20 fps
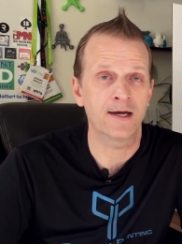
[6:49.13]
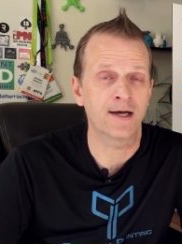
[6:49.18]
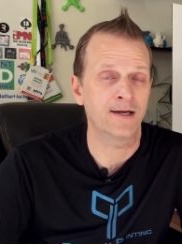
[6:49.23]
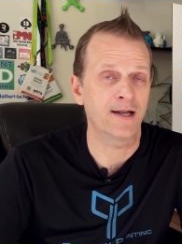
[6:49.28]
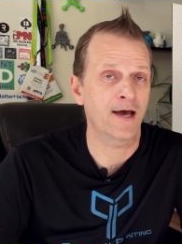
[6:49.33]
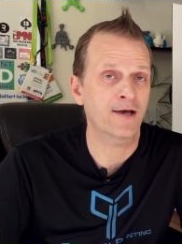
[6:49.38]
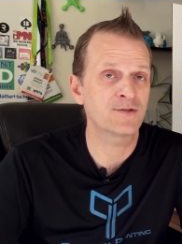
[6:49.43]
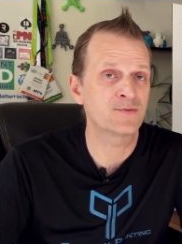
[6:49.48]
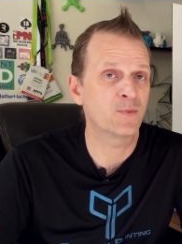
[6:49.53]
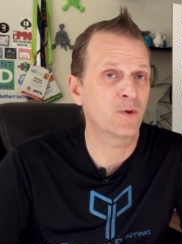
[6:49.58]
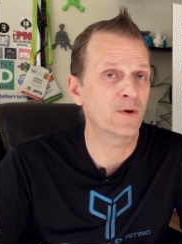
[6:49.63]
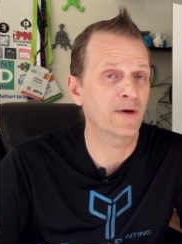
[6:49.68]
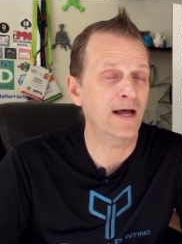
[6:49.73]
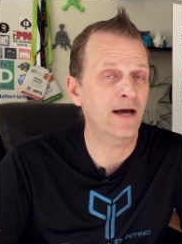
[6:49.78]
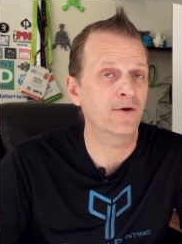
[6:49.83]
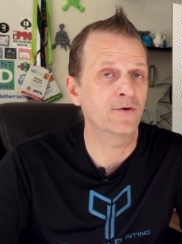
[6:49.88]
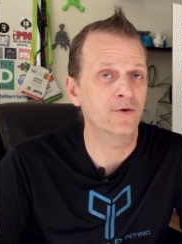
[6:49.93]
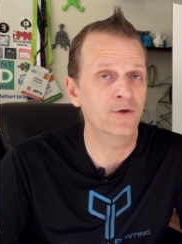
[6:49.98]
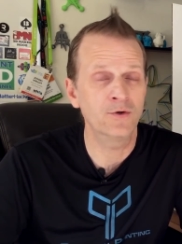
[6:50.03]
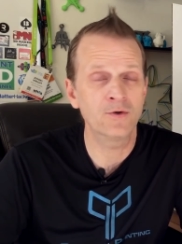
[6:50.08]
and export
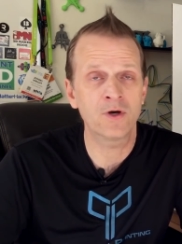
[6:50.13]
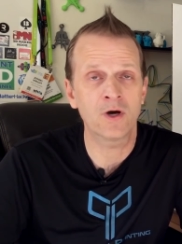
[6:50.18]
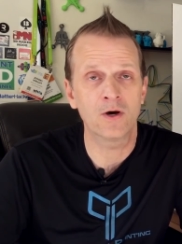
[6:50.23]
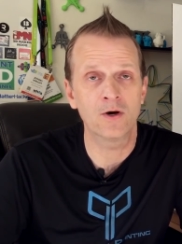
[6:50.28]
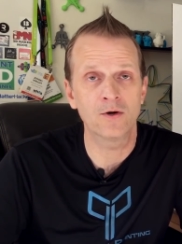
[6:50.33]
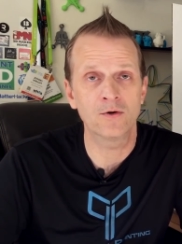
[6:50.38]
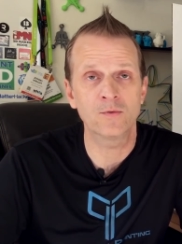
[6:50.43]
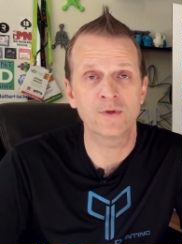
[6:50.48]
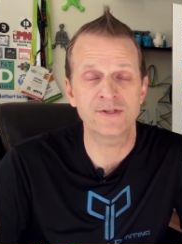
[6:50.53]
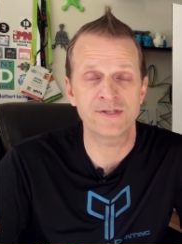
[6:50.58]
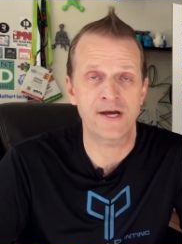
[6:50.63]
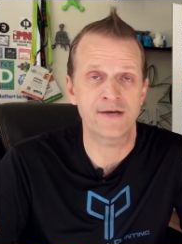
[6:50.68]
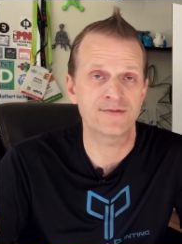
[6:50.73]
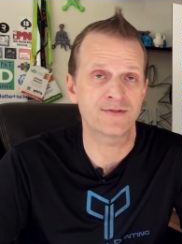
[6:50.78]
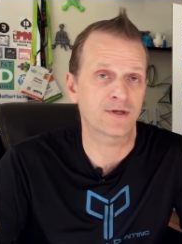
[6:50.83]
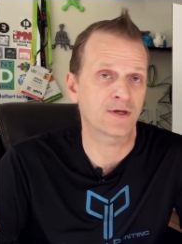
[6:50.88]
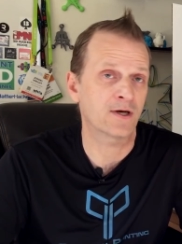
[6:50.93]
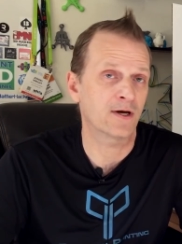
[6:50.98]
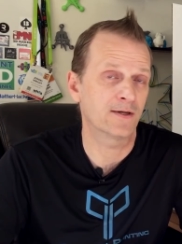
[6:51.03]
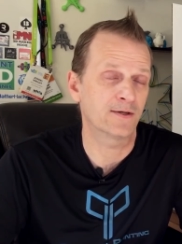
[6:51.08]
out new code which
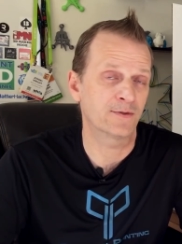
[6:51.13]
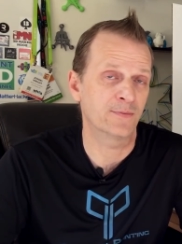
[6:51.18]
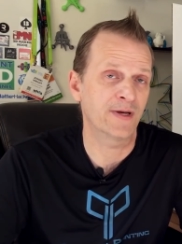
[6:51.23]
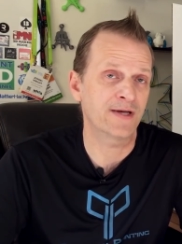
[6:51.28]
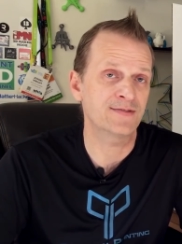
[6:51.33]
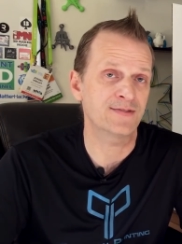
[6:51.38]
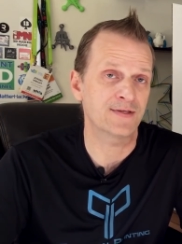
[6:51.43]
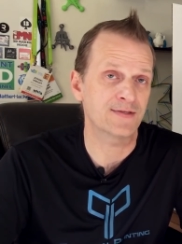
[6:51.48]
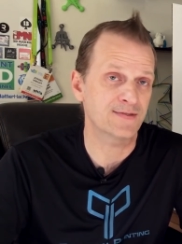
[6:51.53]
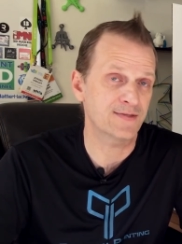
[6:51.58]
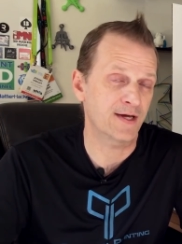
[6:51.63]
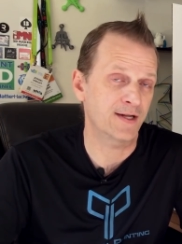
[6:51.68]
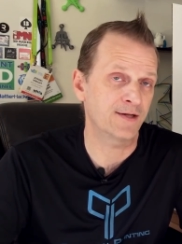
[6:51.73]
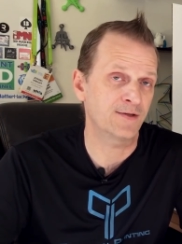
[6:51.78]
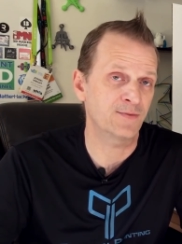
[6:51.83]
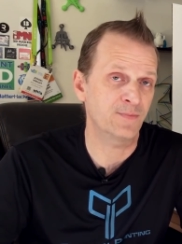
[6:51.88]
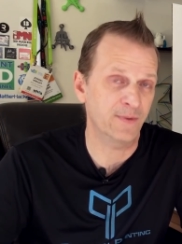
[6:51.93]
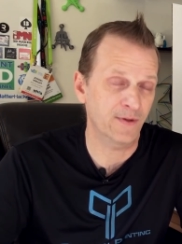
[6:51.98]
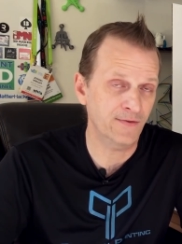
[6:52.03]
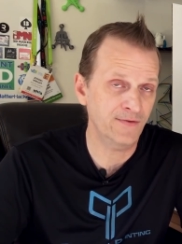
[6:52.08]
has the color mixing
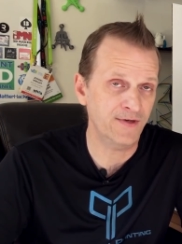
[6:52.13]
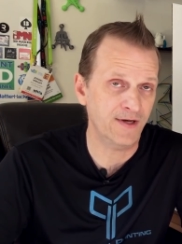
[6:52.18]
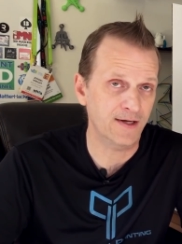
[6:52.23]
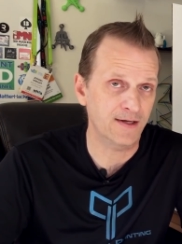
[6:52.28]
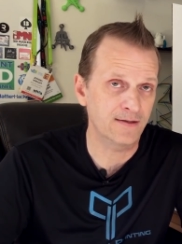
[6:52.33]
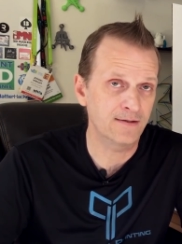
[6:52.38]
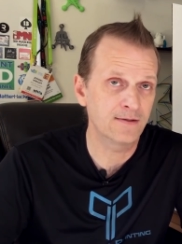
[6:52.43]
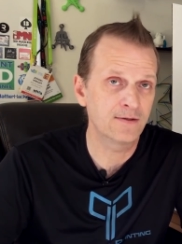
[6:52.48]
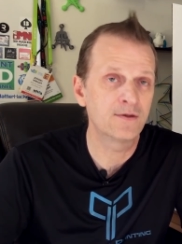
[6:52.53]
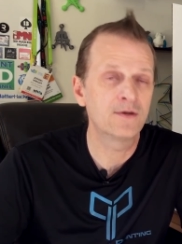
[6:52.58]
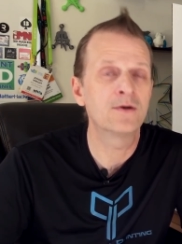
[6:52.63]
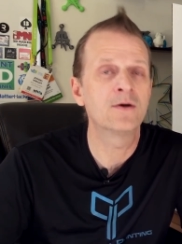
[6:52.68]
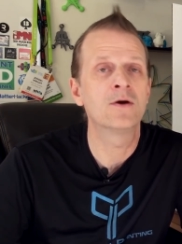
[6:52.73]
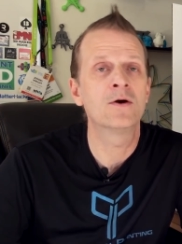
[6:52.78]
settings built in.